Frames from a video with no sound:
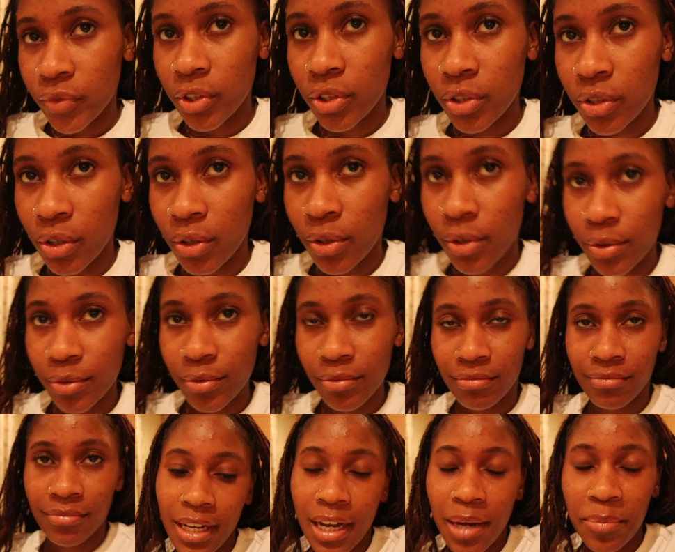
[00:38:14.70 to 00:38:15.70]
So
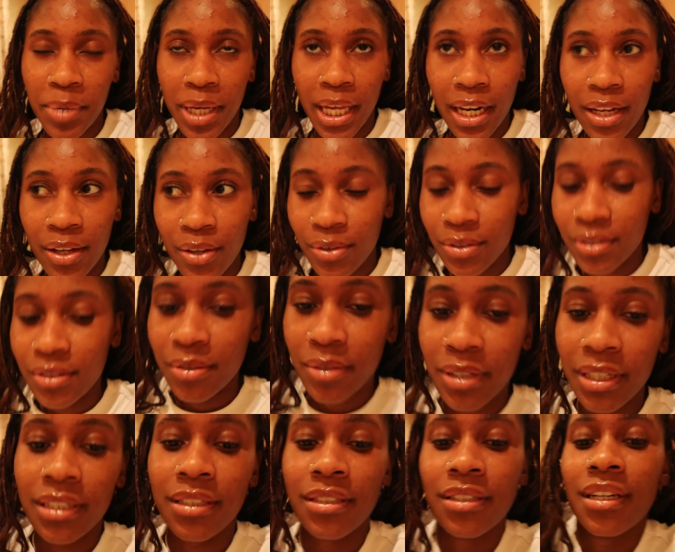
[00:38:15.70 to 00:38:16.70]
I'm getting used to
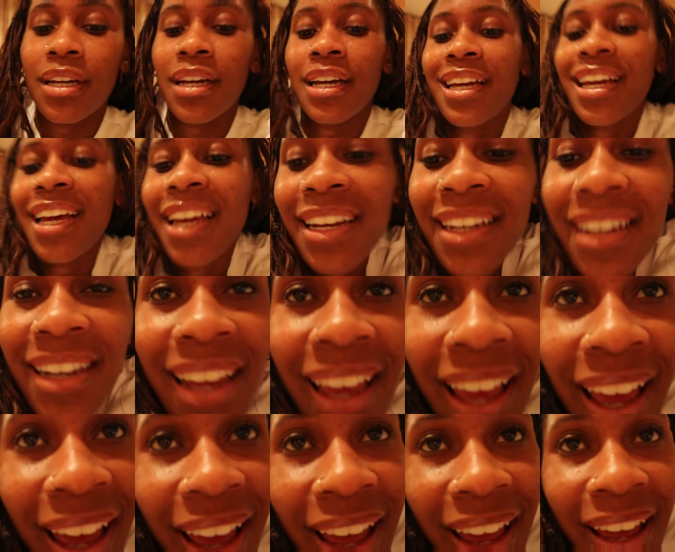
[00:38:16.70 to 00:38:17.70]
it again.
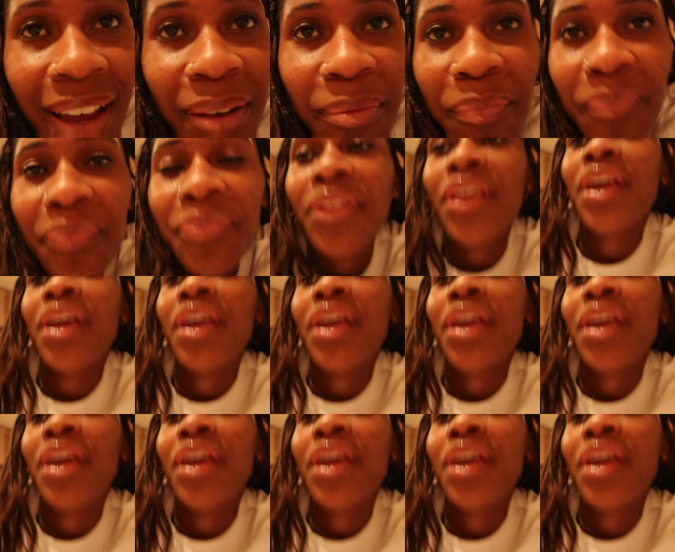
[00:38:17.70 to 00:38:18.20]
Um,